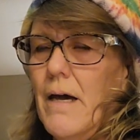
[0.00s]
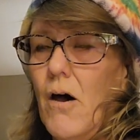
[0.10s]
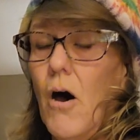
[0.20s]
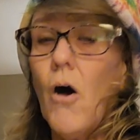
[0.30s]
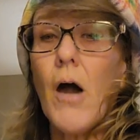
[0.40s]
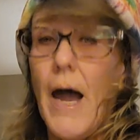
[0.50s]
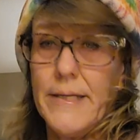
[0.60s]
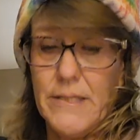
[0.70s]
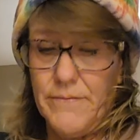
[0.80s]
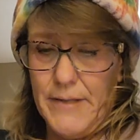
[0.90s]
all
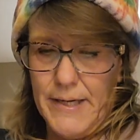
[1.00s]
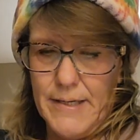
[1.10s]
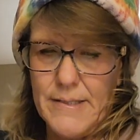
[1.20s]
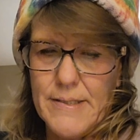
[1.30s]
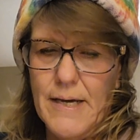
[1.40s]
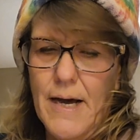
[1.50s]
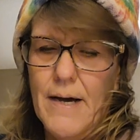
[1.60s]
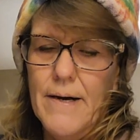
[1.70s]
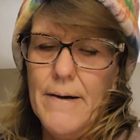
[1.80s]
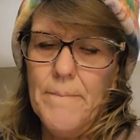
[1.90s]
kinds of things.
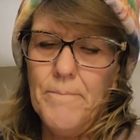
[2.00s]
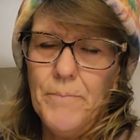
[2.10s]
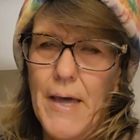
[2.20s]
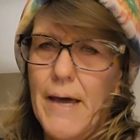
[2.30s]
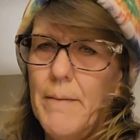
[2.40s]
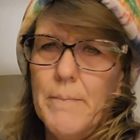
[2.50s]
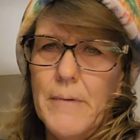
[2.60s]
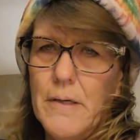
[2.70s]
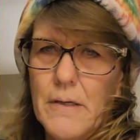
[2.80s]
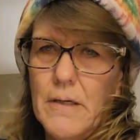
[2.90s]
And
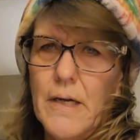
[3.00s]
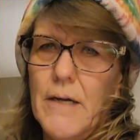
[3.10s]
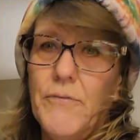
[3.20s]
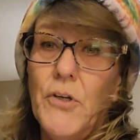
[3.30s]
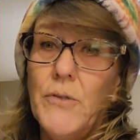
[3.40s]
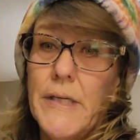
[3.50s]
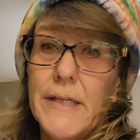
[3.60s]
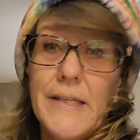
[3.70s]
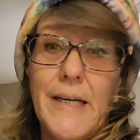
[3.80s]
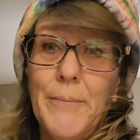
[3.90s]
if you dig
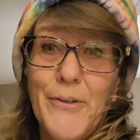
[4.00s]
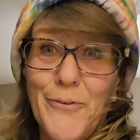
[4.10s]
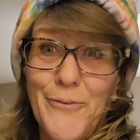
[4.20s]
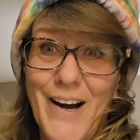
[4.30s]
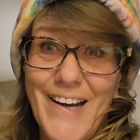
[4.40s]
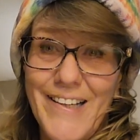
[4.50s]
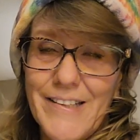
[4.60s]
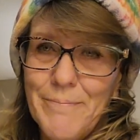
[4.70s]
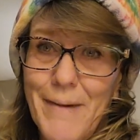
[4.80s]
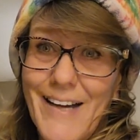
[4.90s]
deep, you'll
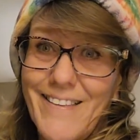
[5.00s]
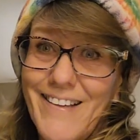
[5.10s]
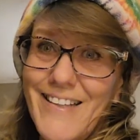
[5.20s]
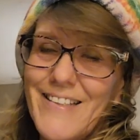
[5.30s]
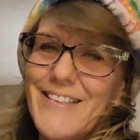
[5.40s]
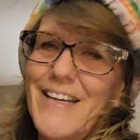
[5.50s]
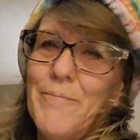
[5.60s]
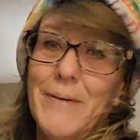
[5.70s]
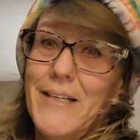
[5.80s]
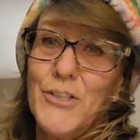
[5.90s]
find my lists
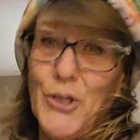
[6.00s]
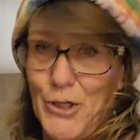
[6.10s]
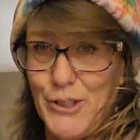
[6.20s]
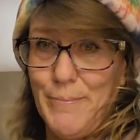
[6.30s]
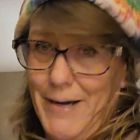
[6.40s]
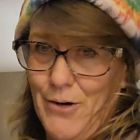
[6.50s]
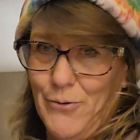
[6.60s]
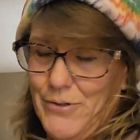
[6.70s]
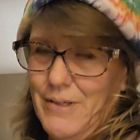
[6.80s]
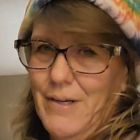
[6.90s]
have been talked
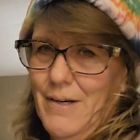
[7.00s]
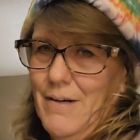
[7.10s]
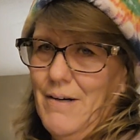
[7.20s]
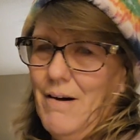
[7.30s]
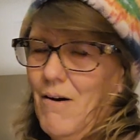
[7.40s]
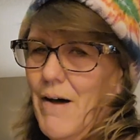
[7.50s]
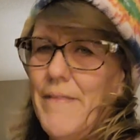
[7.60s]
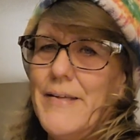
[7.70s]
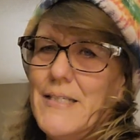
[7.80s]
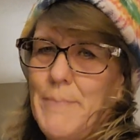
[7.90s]
about on
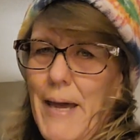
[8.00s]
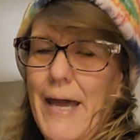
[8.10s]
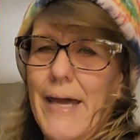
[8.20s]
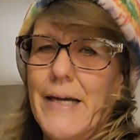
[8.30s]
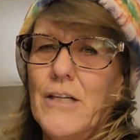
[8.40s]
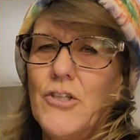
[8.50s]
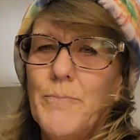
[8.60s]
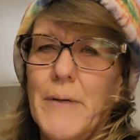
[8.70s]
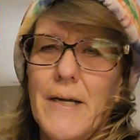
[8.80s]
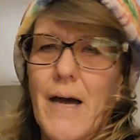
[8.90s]
this page,
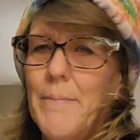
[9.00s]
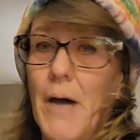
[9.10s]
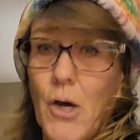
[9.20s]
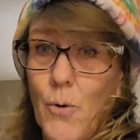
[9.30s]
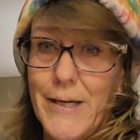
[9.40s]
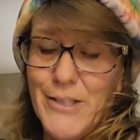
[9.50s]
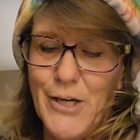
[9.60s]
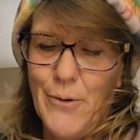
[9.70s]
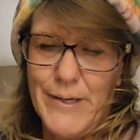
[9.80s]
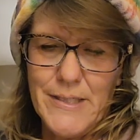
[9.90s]
but I'm not going to
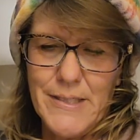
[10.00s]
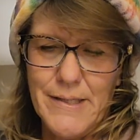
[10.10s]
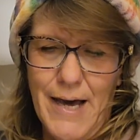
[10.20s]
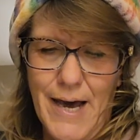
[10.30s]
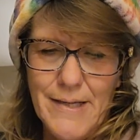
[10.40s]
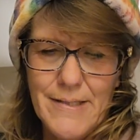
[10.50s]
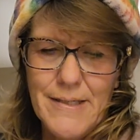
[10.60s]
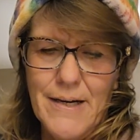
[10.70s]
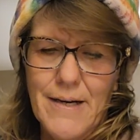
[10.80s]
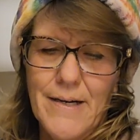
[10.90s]
go into that
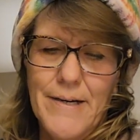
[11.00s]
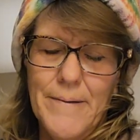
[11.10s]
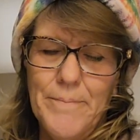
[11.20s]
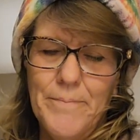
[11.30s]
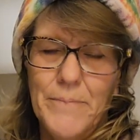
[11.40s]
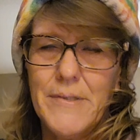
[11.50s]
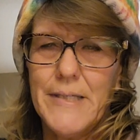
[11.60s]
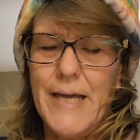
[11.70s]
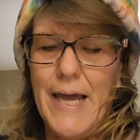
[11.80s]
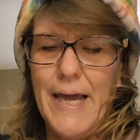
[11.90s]

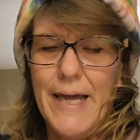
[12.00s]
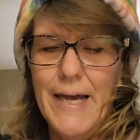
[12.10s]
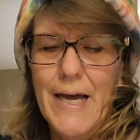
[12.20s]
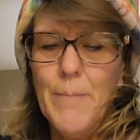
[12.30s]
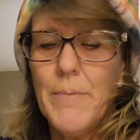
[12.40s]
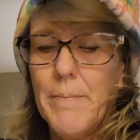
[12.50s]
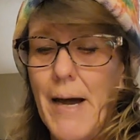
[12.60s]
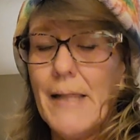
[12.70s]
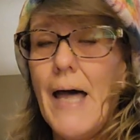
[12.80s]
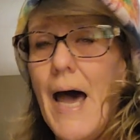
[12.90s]
today. But
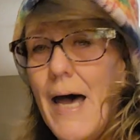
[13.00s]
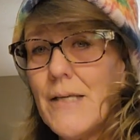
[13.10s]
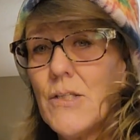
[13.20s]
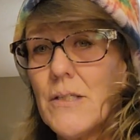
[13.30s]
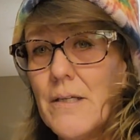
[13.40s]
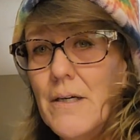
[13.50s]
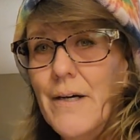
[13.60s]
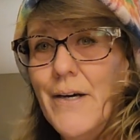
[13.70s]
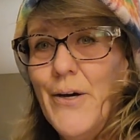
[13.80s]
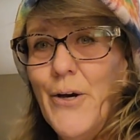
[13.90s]
my last
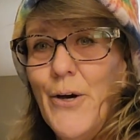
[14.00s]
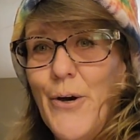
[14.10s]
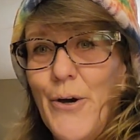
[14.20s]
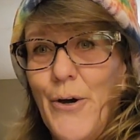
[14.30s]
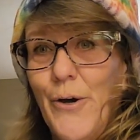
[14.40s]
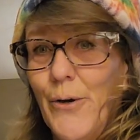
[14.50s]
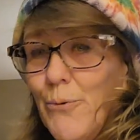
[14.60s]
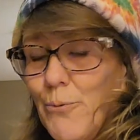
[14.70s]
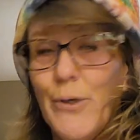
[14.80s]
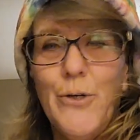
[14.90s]

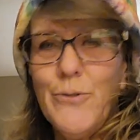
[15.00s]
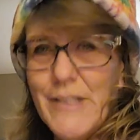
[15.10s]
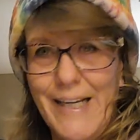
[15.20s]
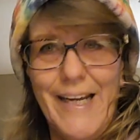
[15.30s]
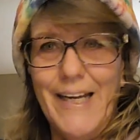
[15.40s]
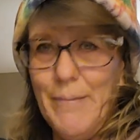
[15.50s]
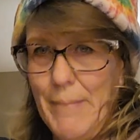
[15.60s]
routine